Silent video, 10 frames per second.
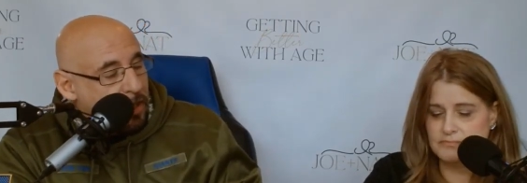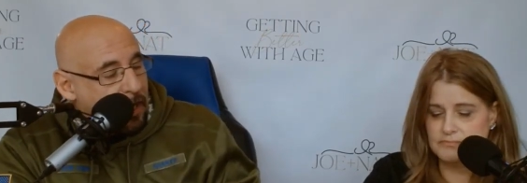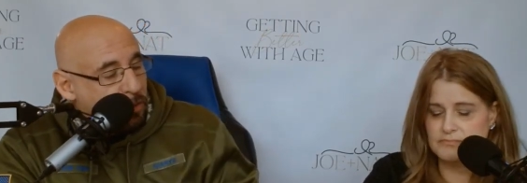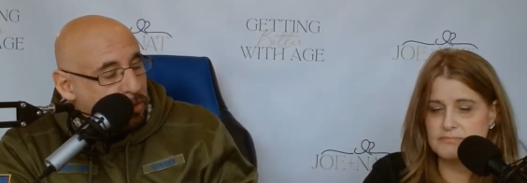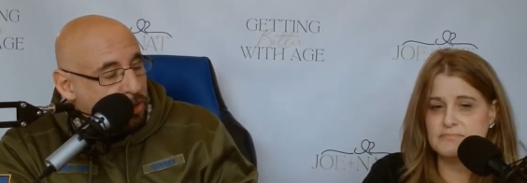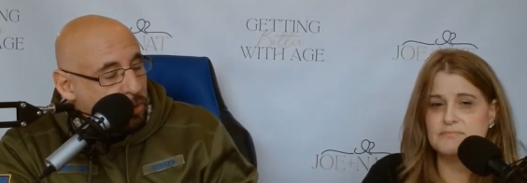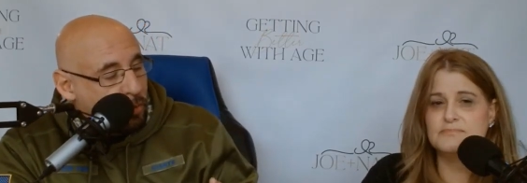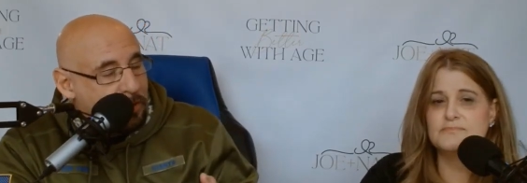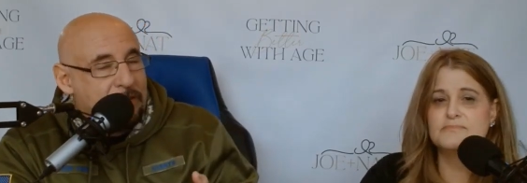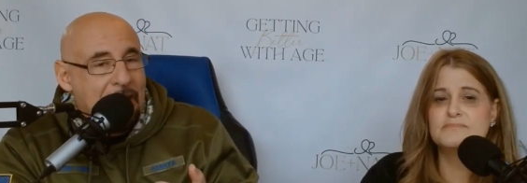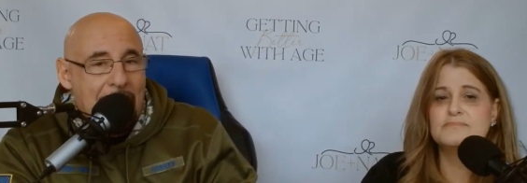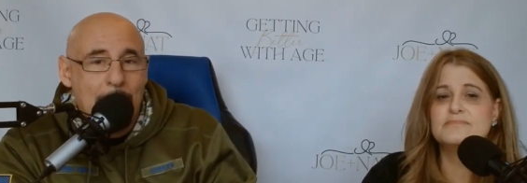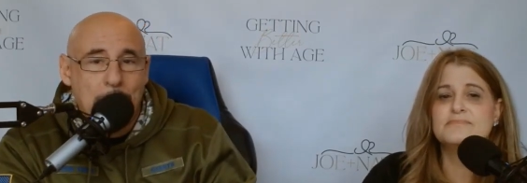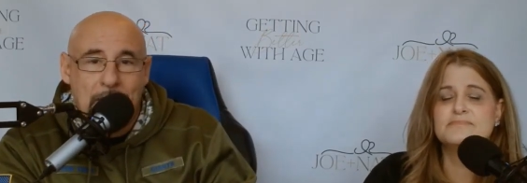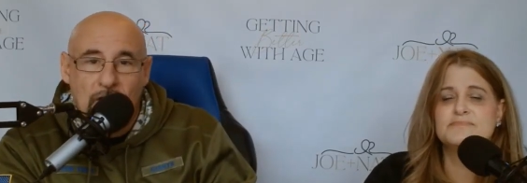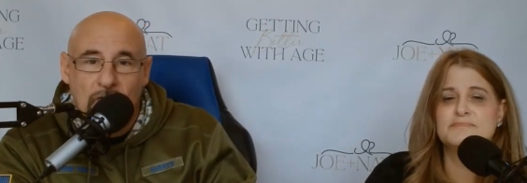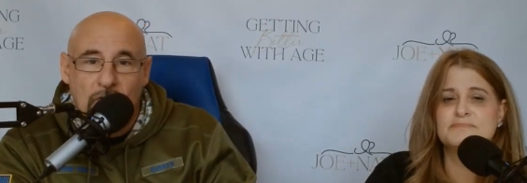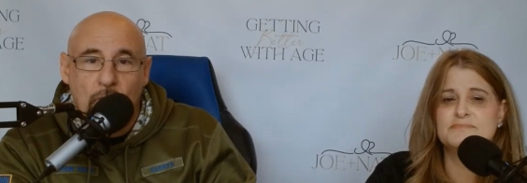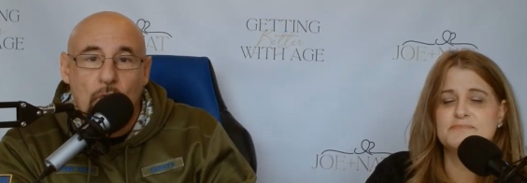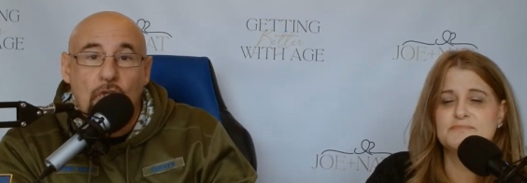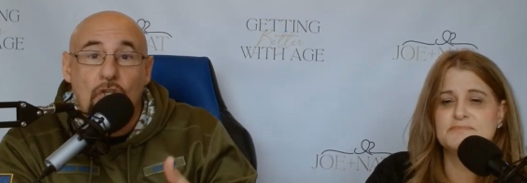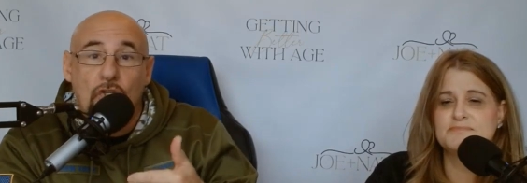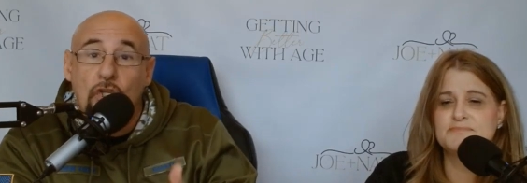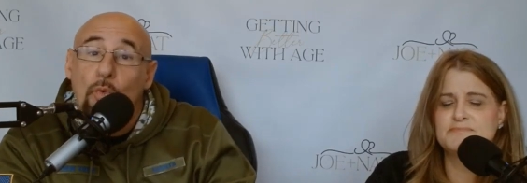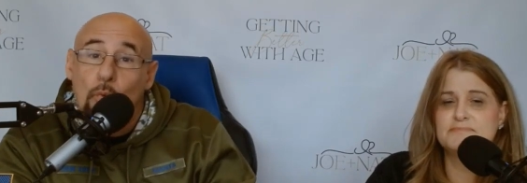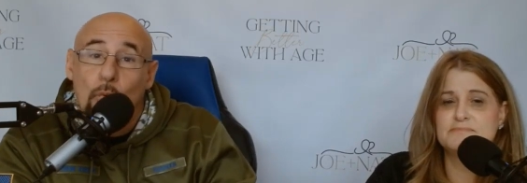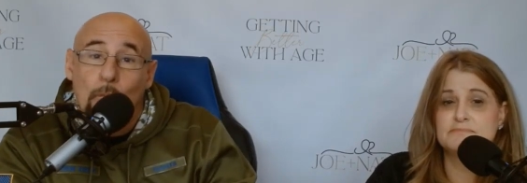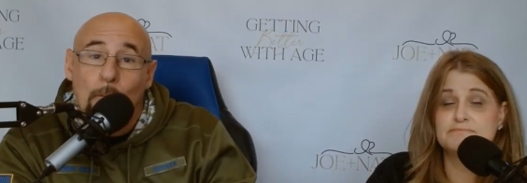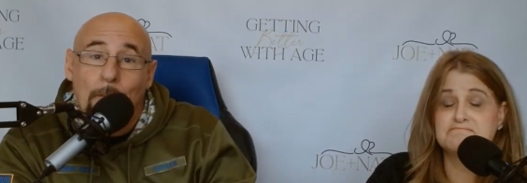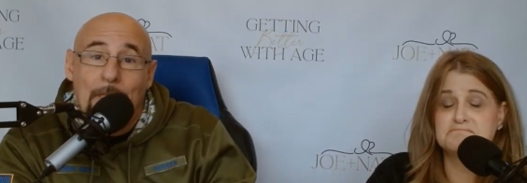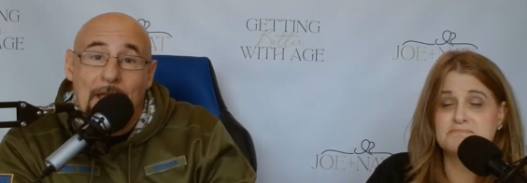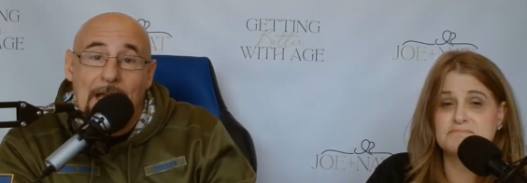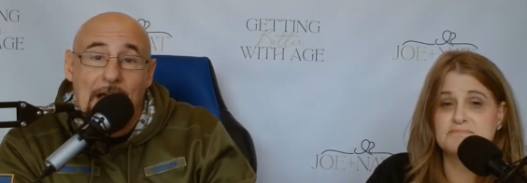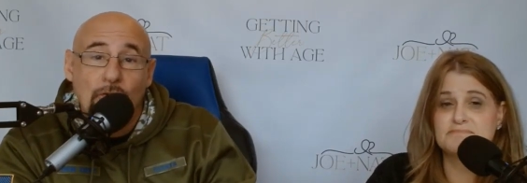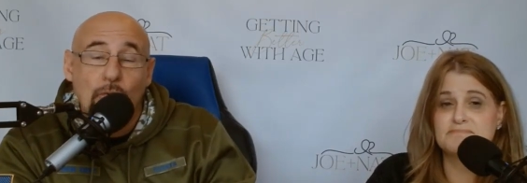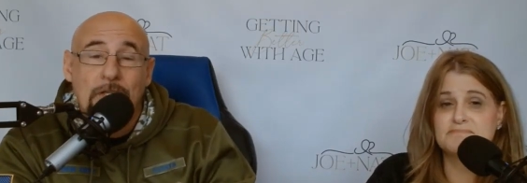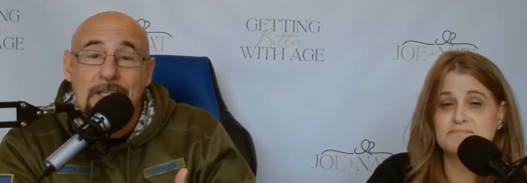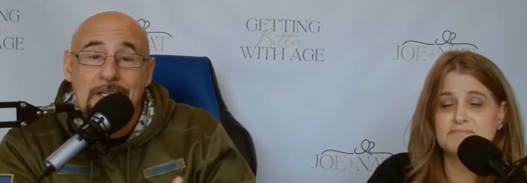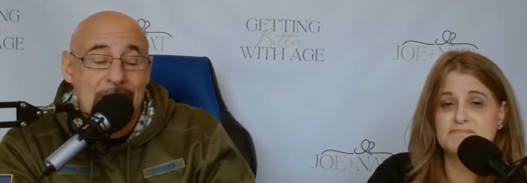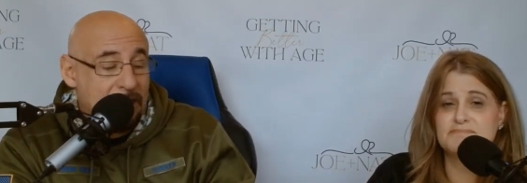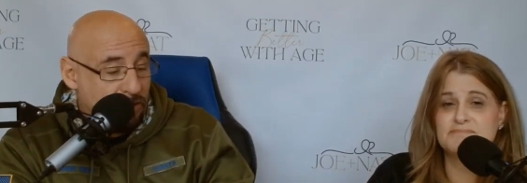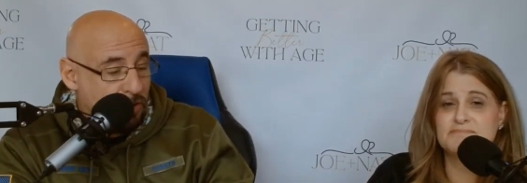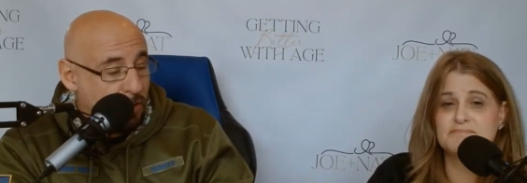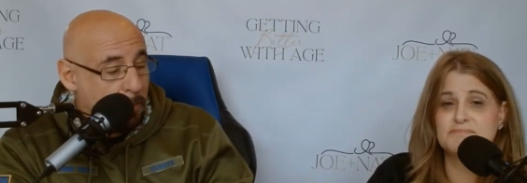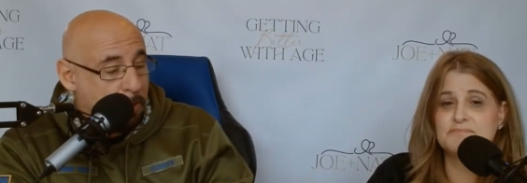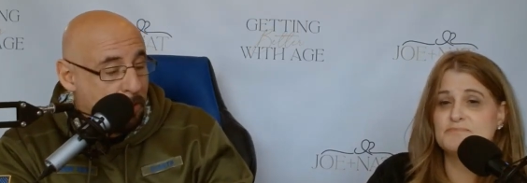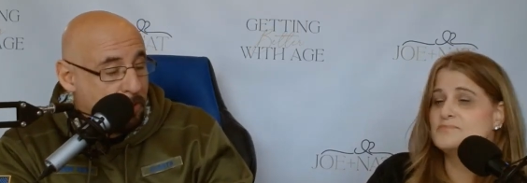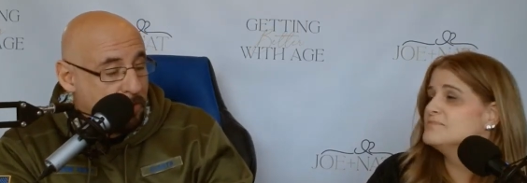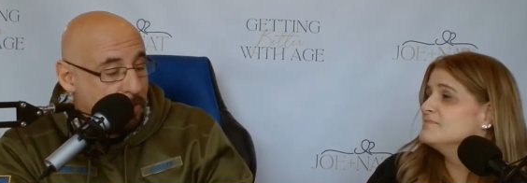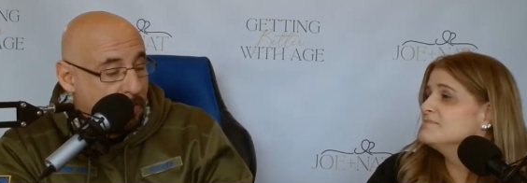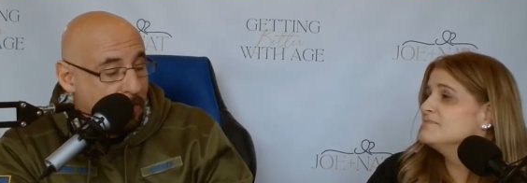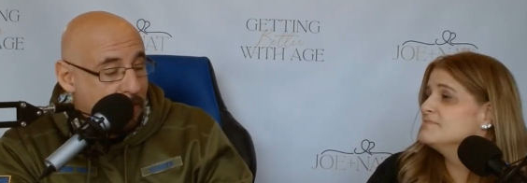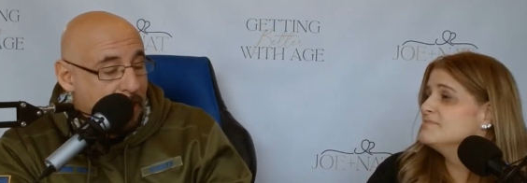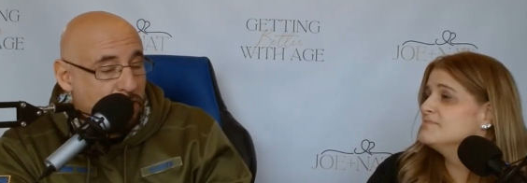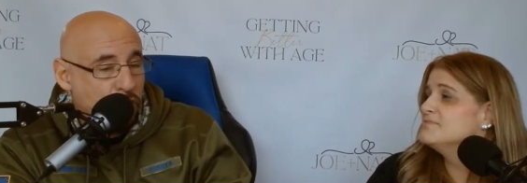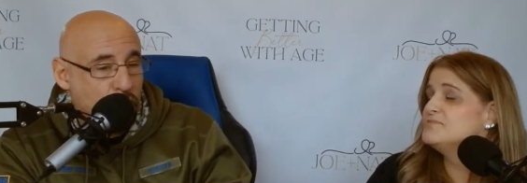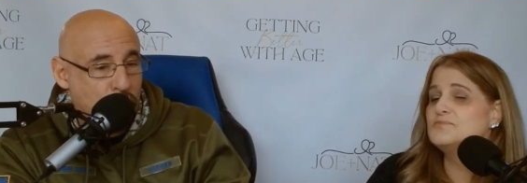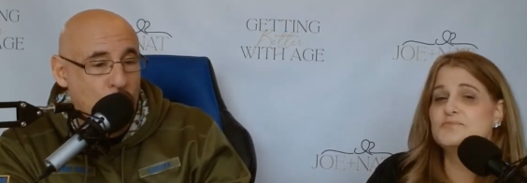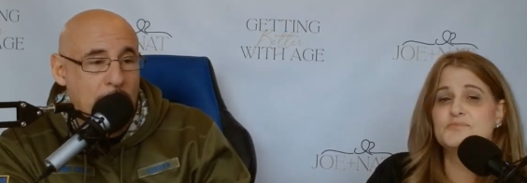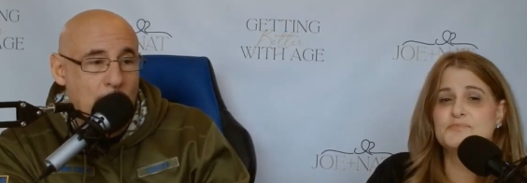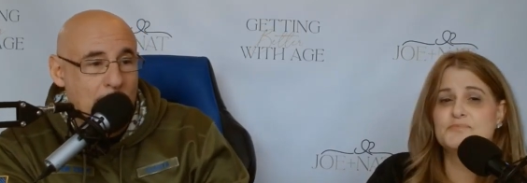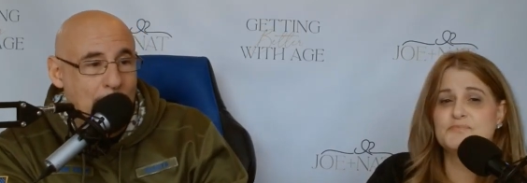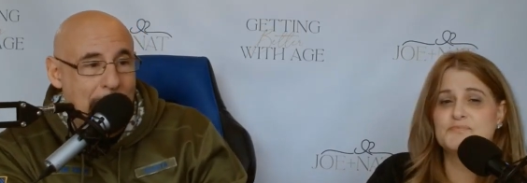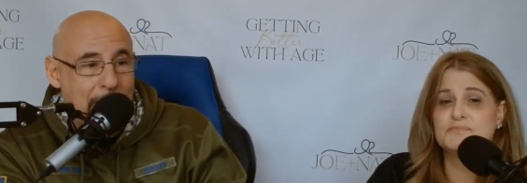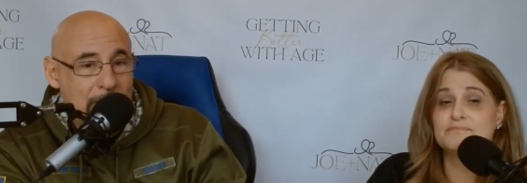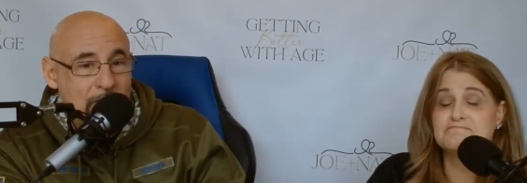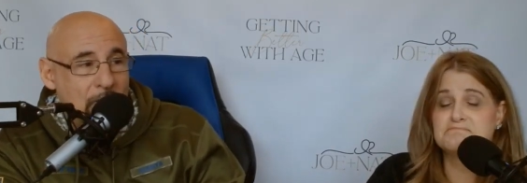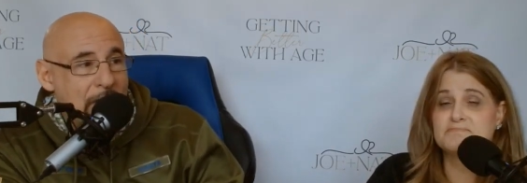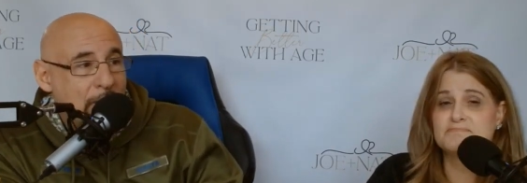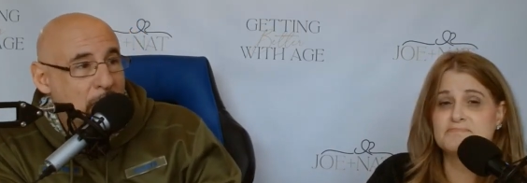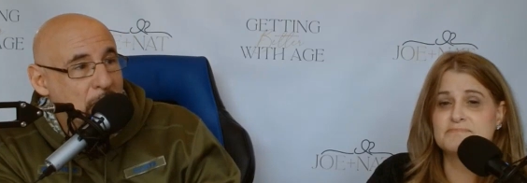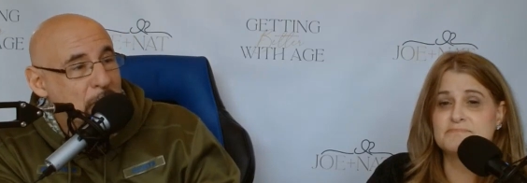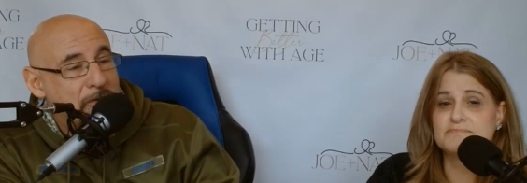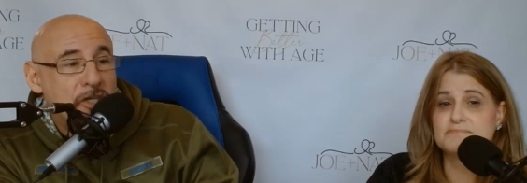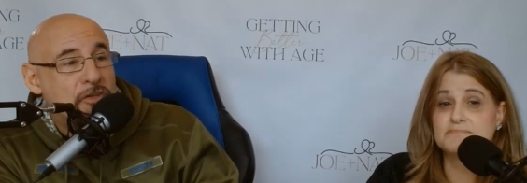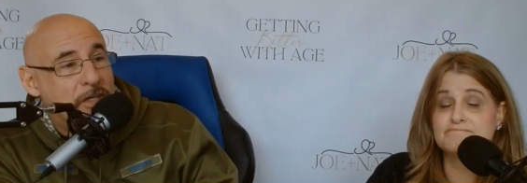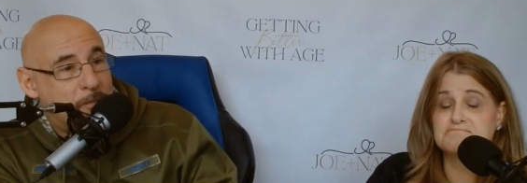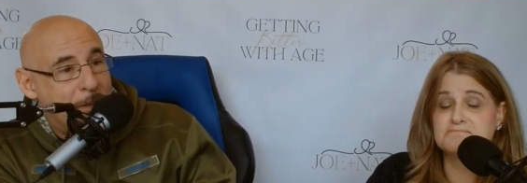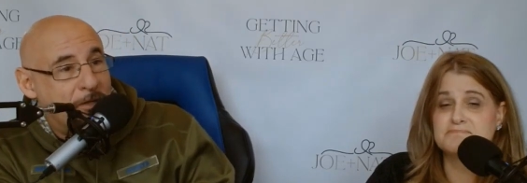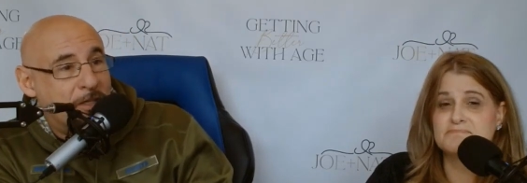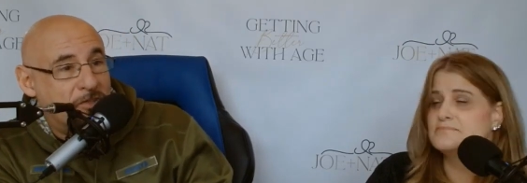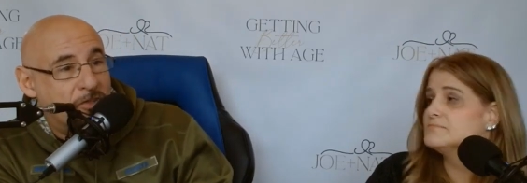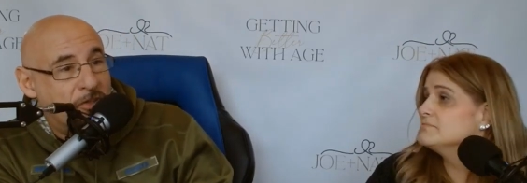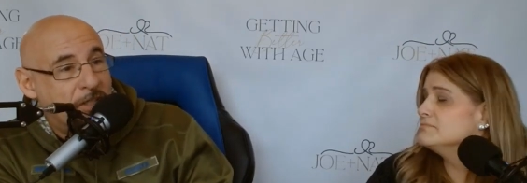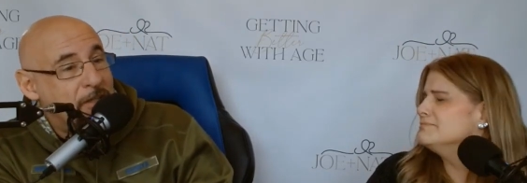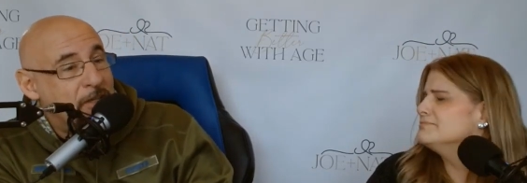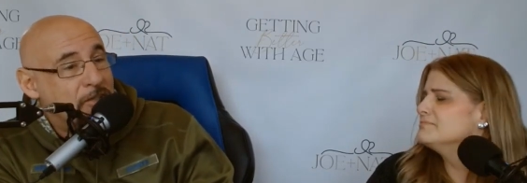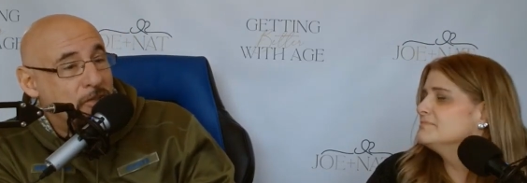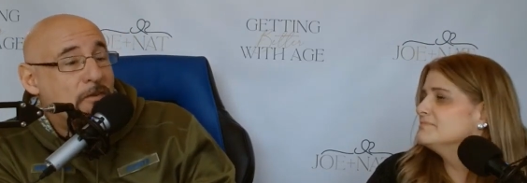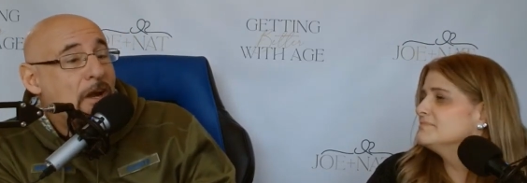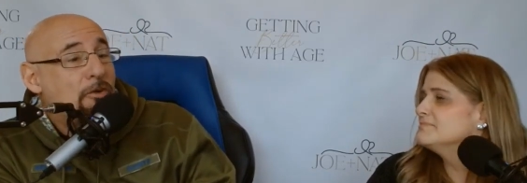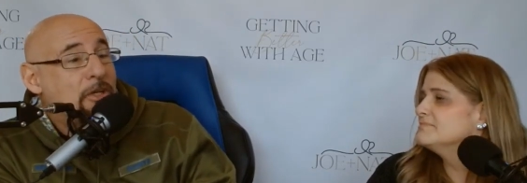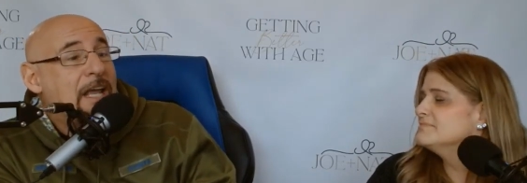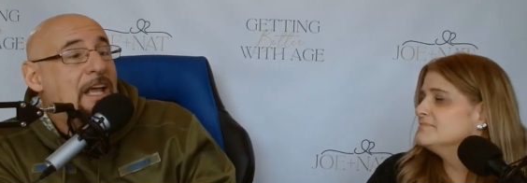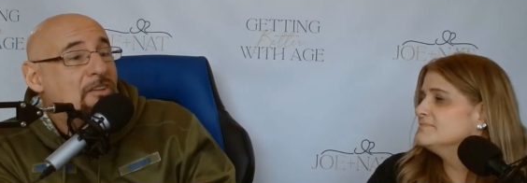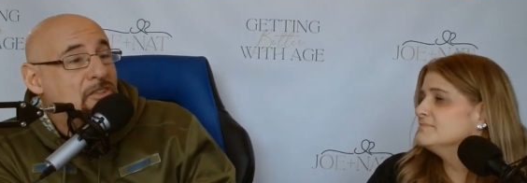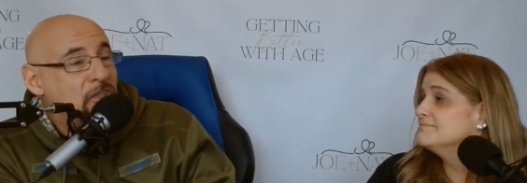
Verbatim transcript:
Speaker 1: how to tap into you, how to connect to the person that you truly want to be. So now we're very transparent on this journey. So if I were to ask